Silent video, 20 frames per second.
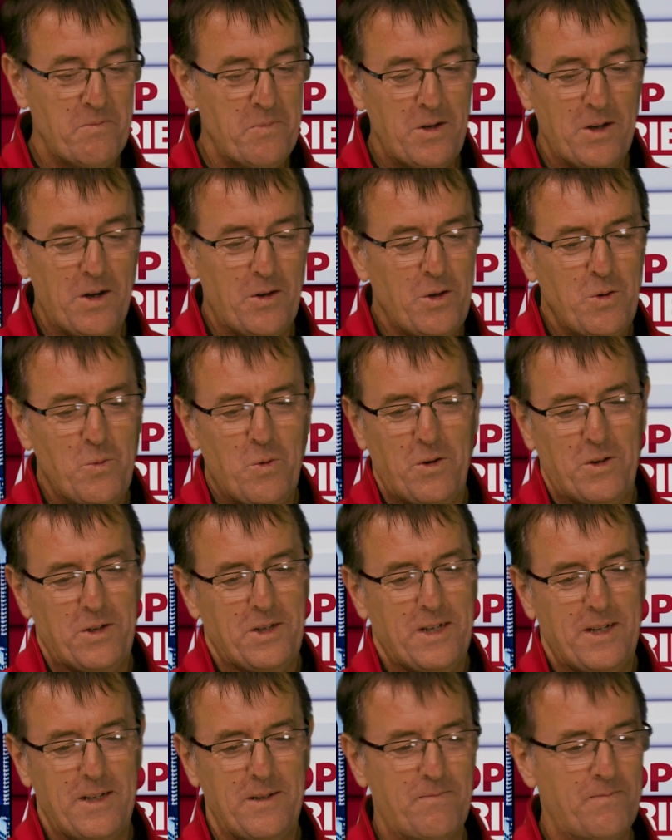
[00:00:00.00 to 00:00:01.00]
You know, you want to
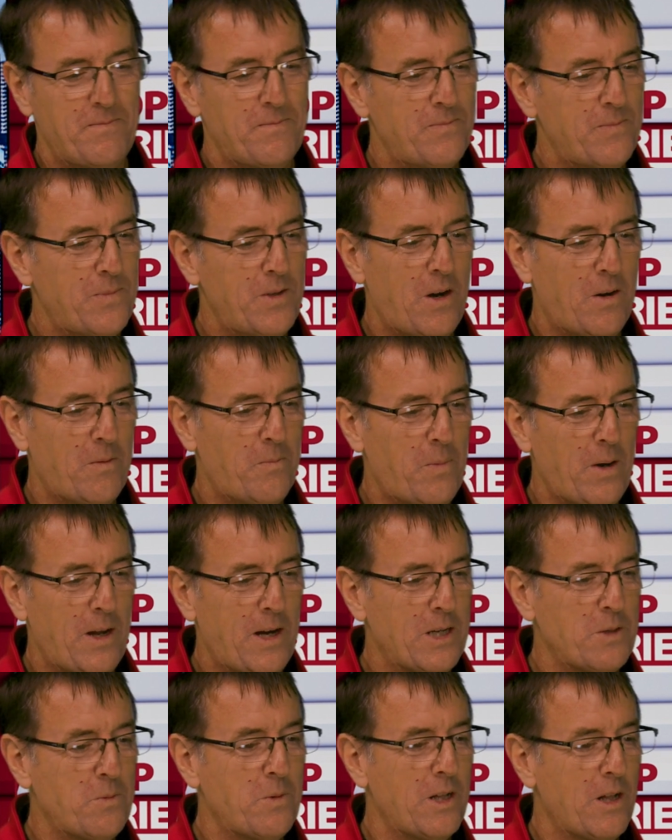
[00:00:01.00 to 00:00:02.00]
see young
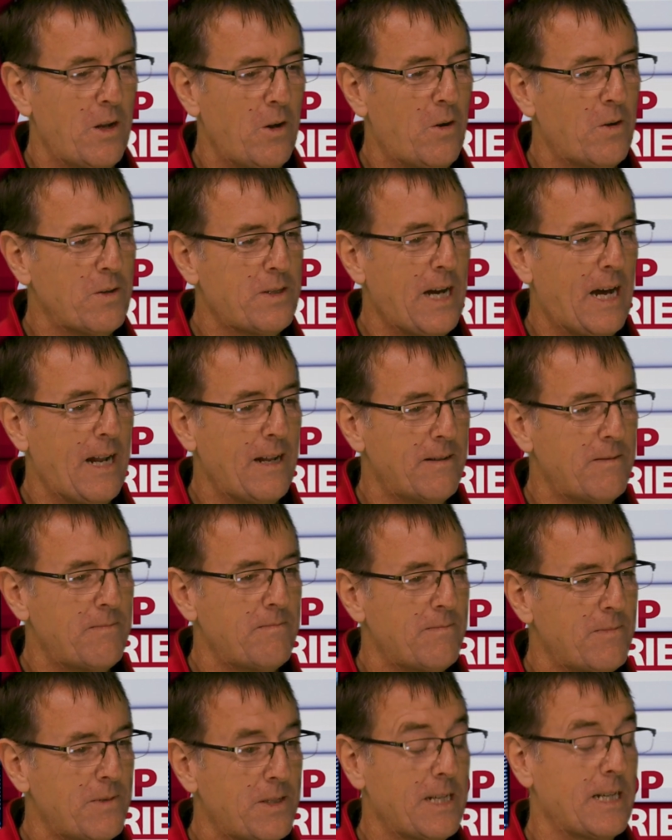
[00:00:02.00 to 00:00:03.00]
players with a lot of talent
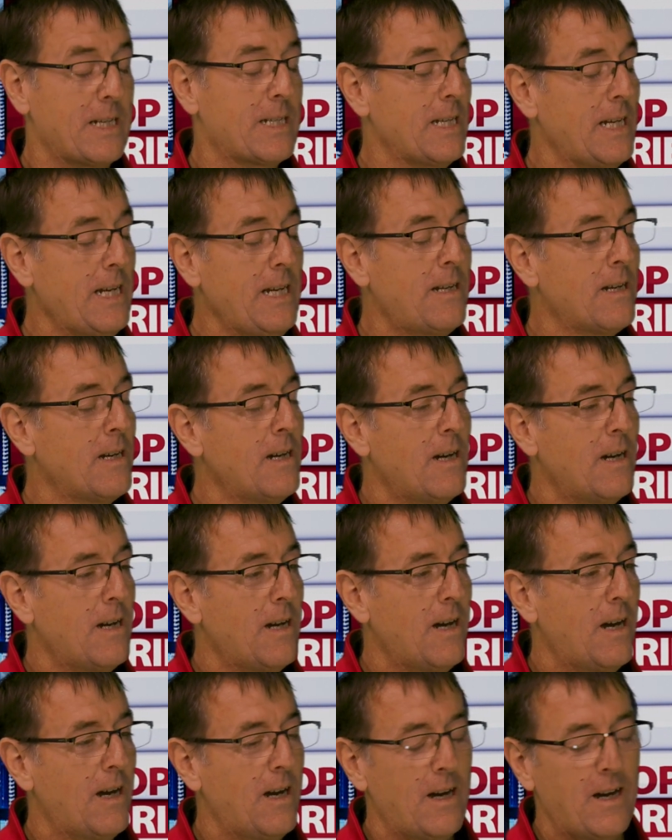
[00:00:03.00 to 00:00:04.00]
succeed,
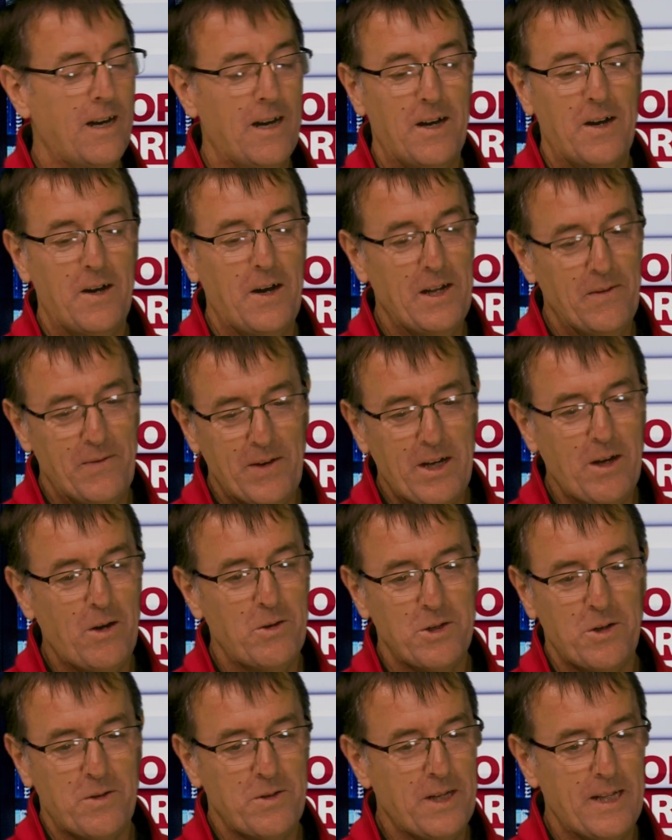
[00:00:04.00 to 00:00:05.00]
and if he
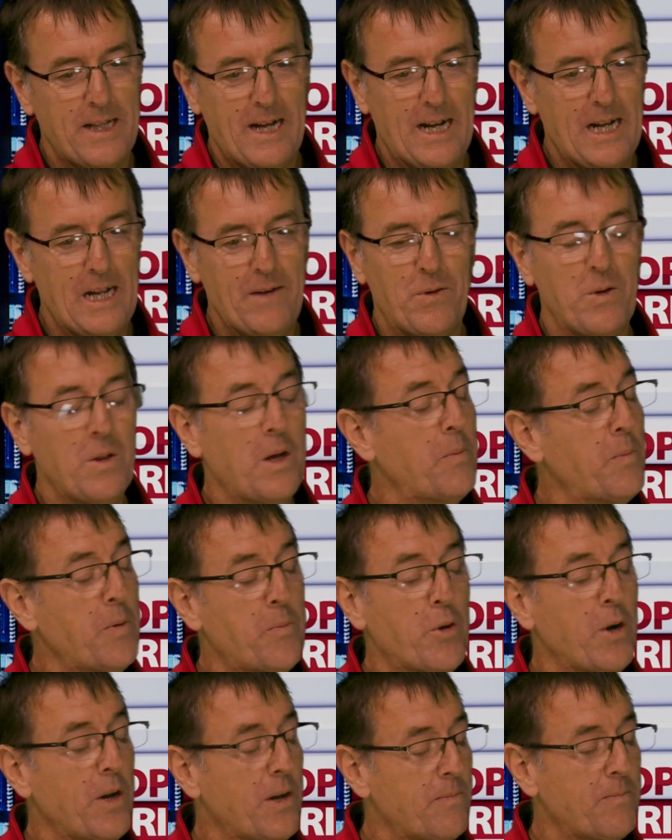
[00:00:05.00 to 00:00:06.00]
goes on to that level, that would be
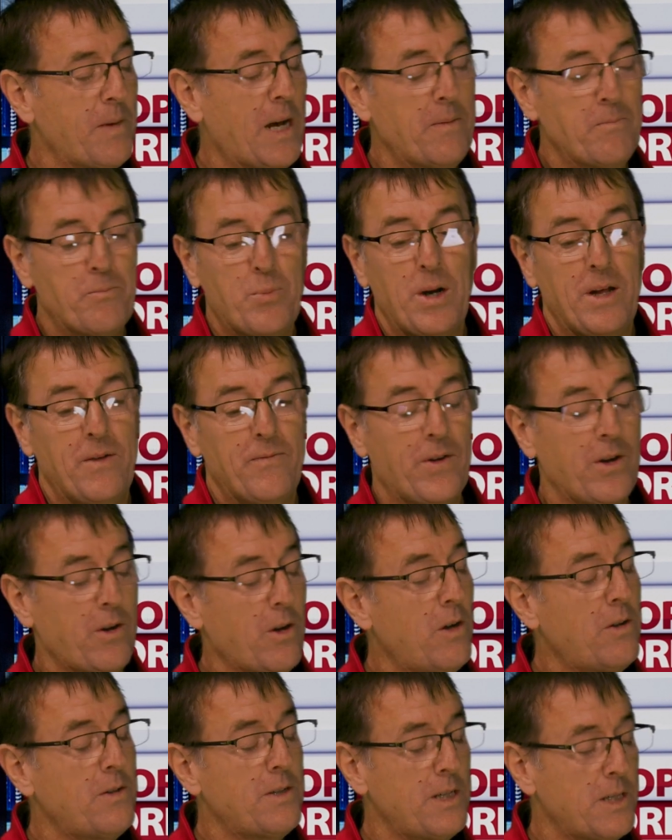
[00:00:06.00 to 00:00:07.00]
brilliant, and brilliant for
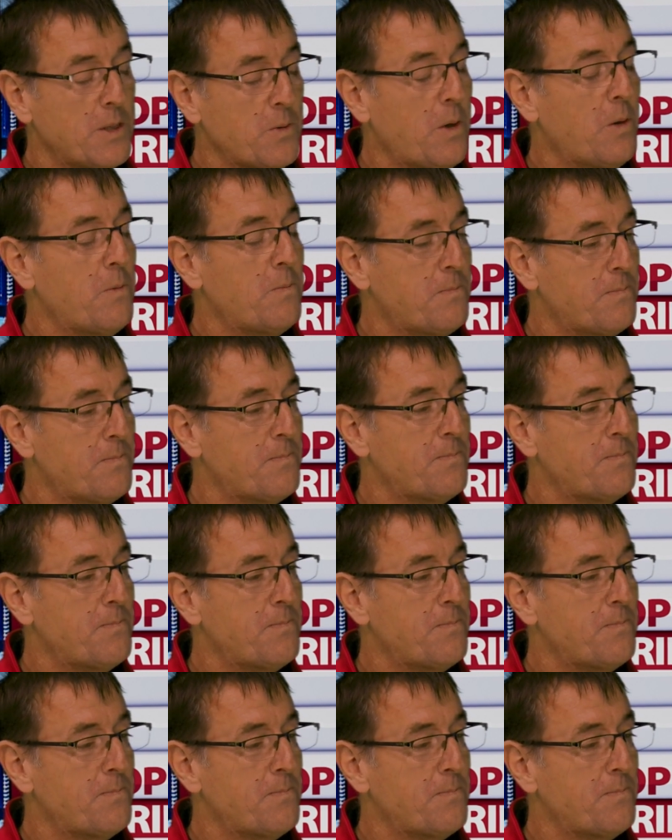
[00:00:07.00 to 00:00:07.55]
Guernsey as well.